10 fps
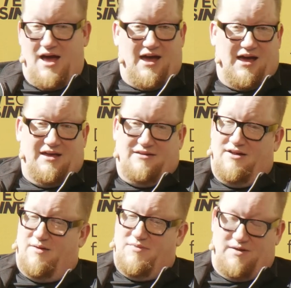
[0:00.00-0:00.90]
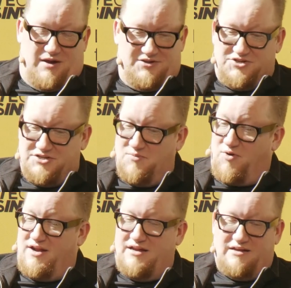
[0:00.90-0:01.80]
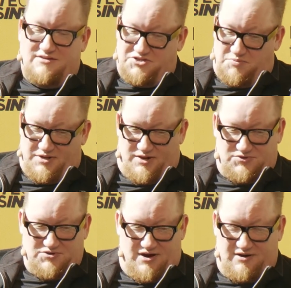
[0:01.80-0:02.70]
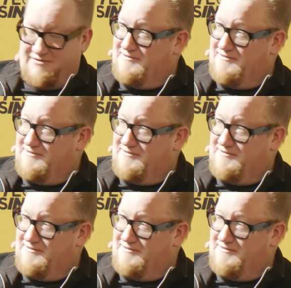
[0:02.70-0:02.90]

Hey, yeah, I'm, I'm not judging the branding, and just the plane was great.